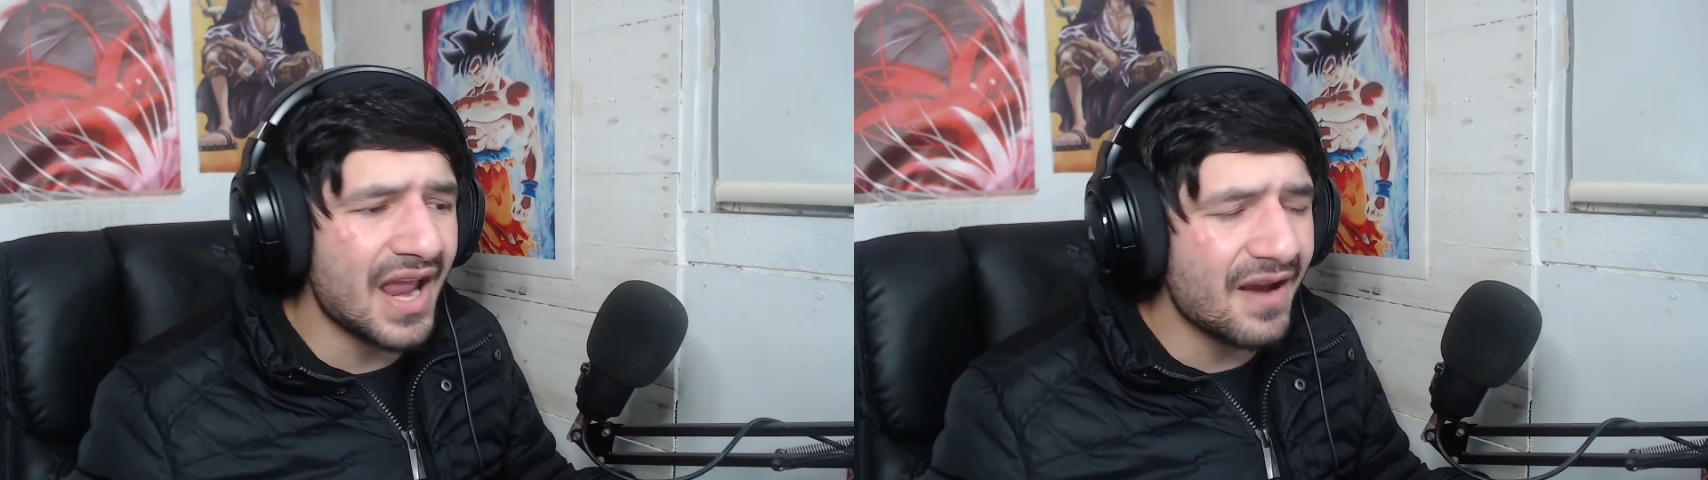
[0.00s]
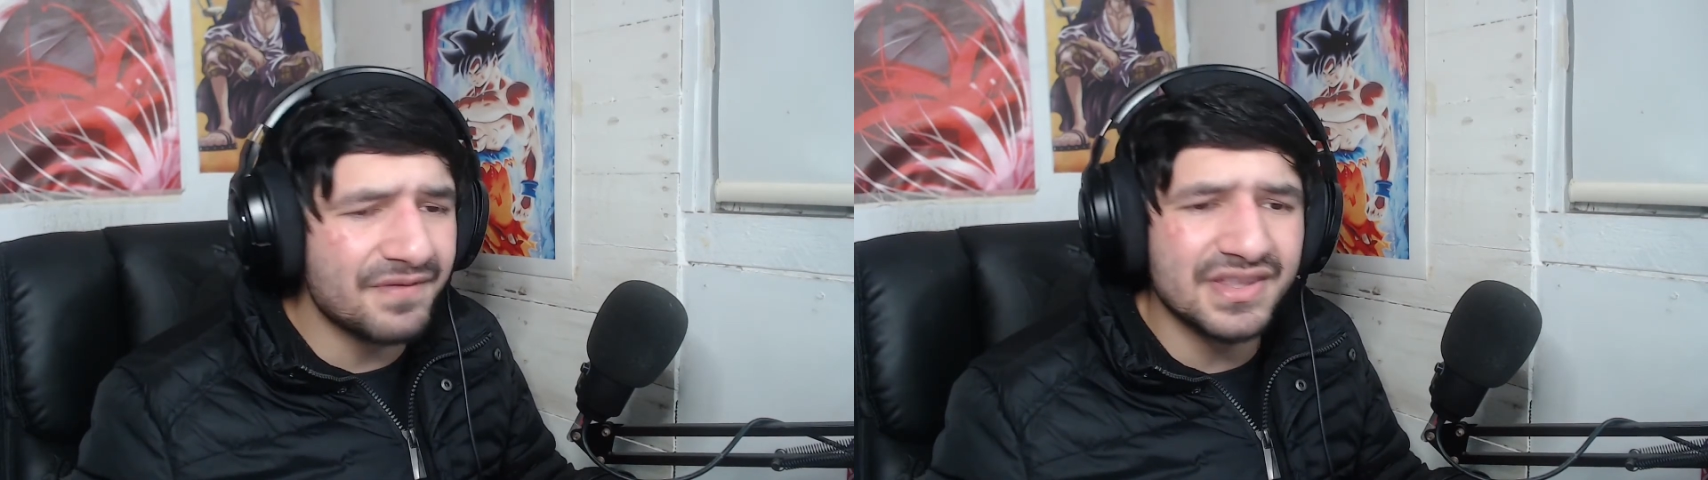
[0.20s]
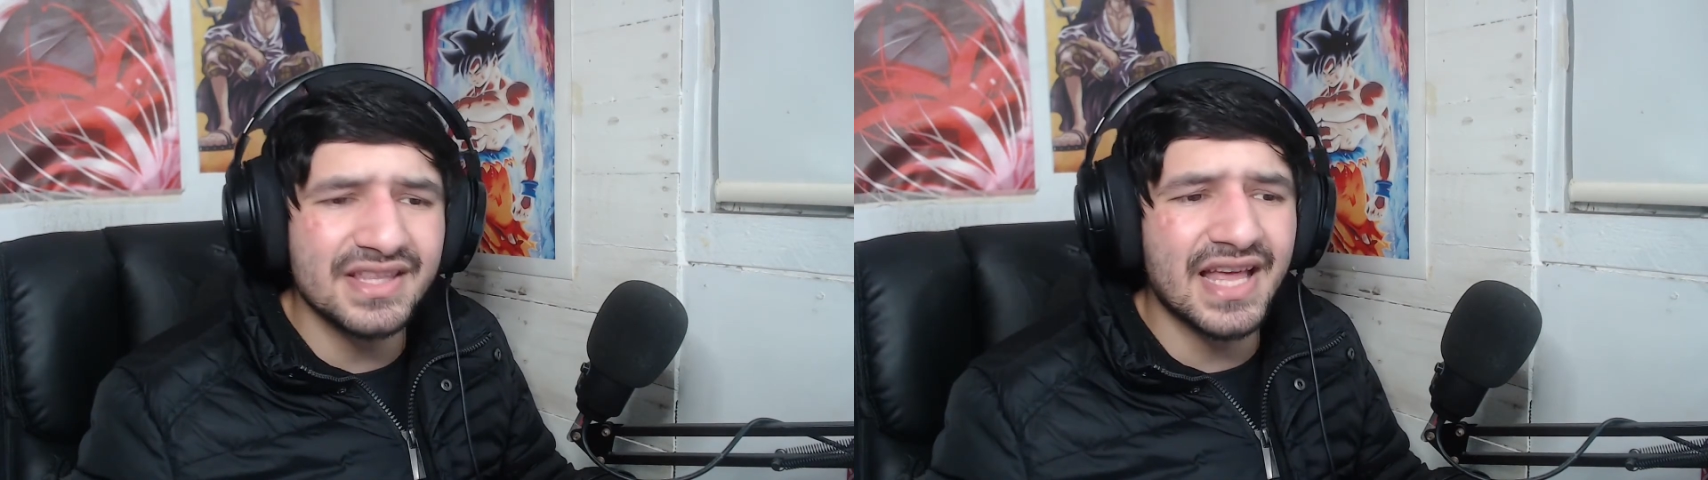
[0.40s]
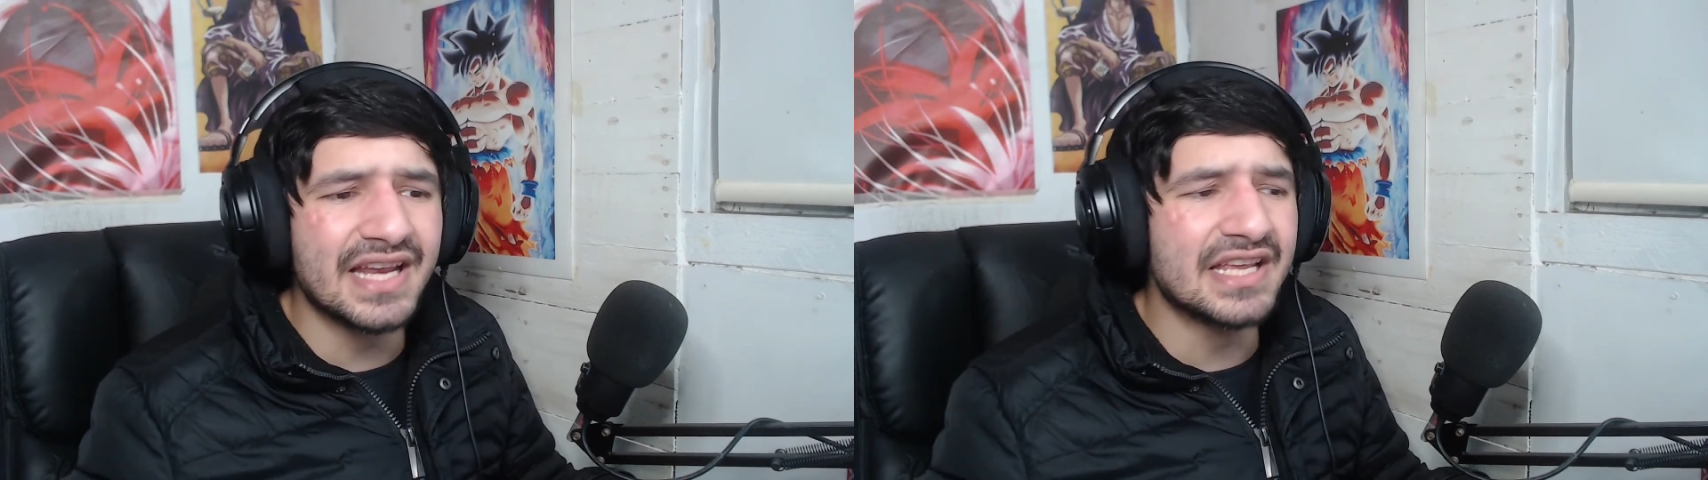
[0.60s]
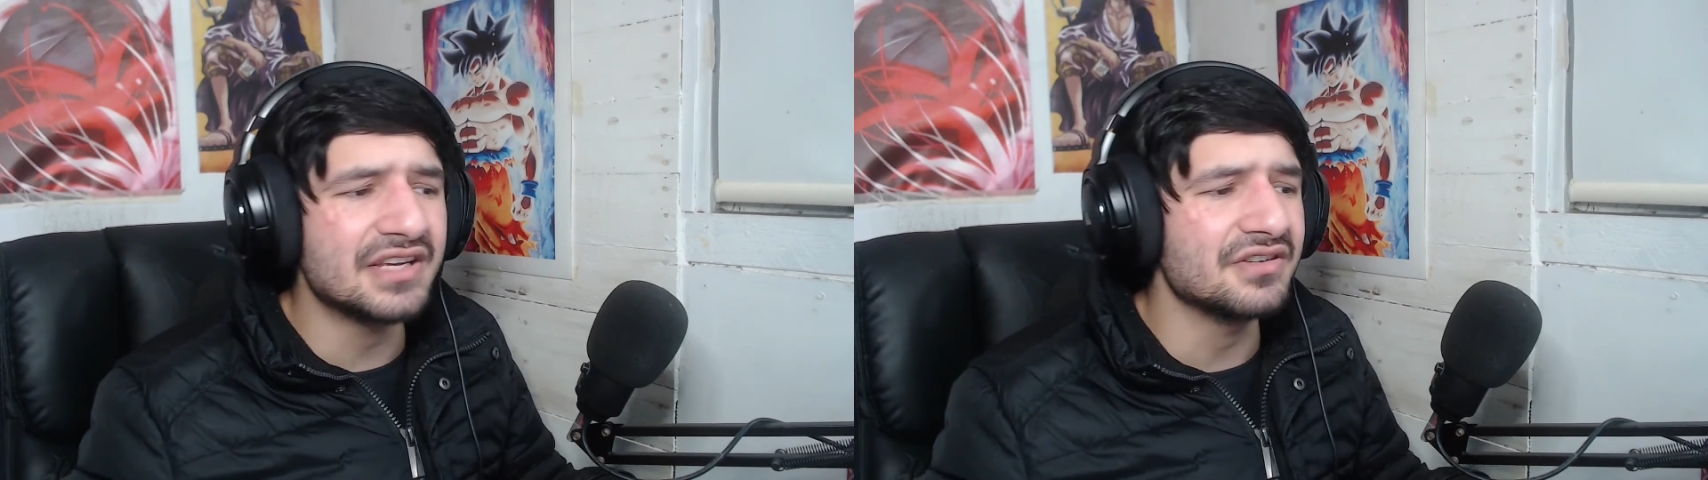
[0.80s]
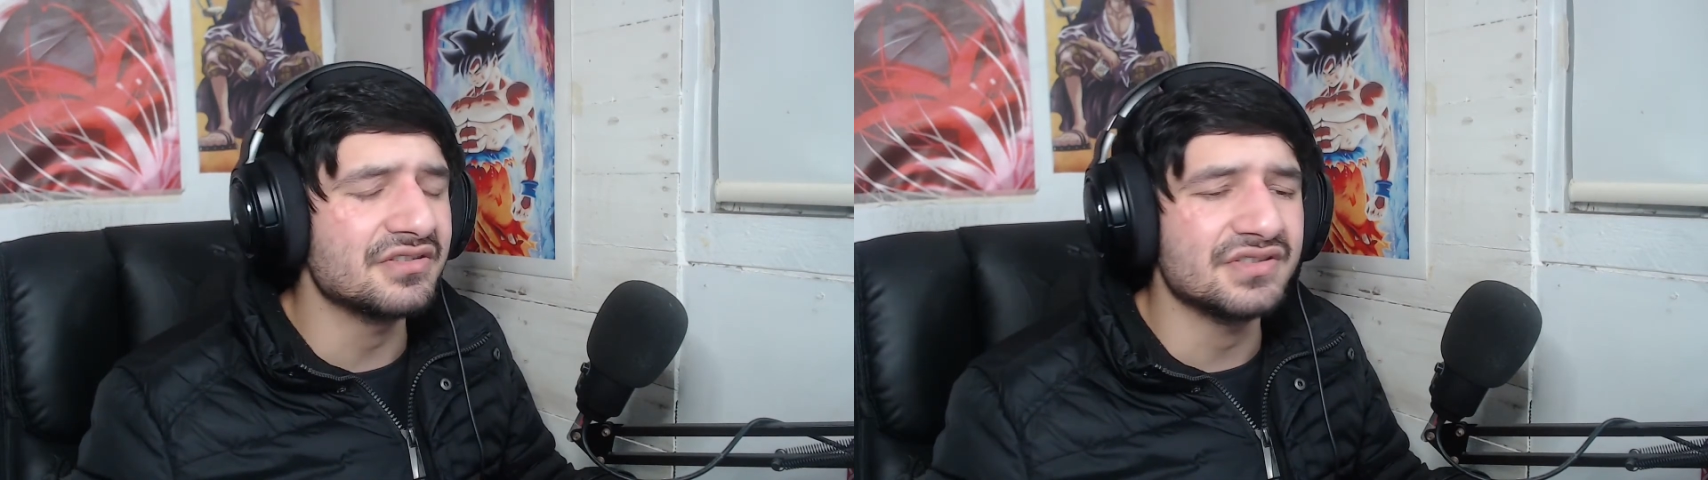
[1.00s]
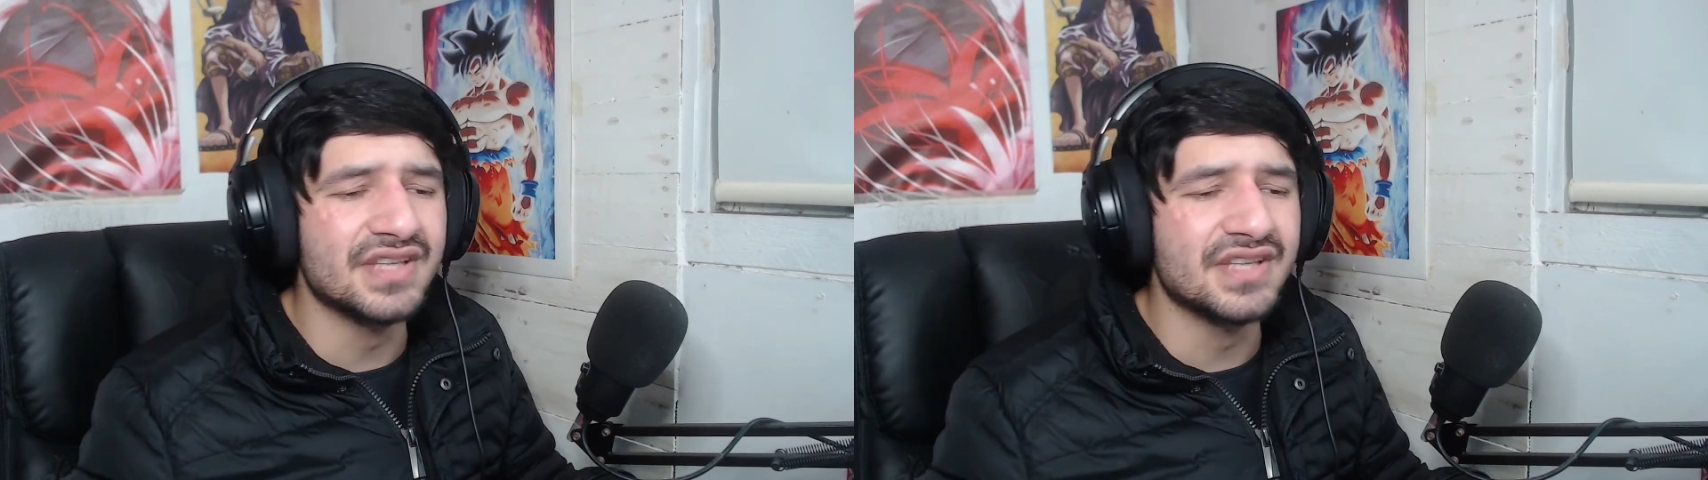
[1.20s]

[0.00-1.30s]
everything that he could to